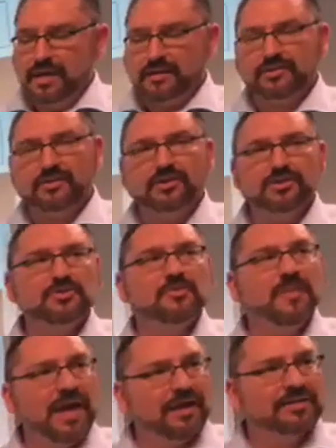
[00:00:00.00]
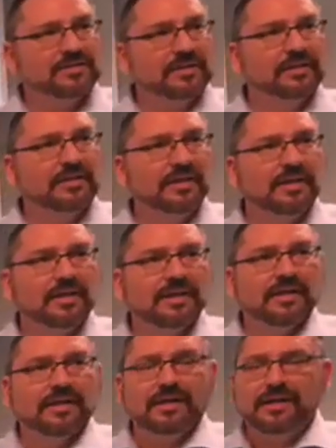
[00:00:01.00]
And so could you imagine,
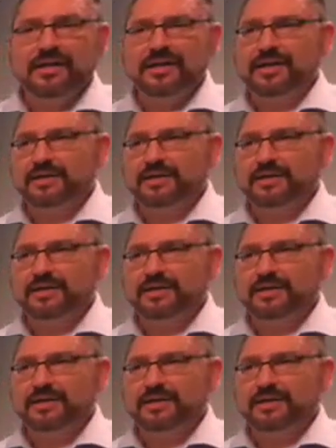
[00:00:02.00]
uh,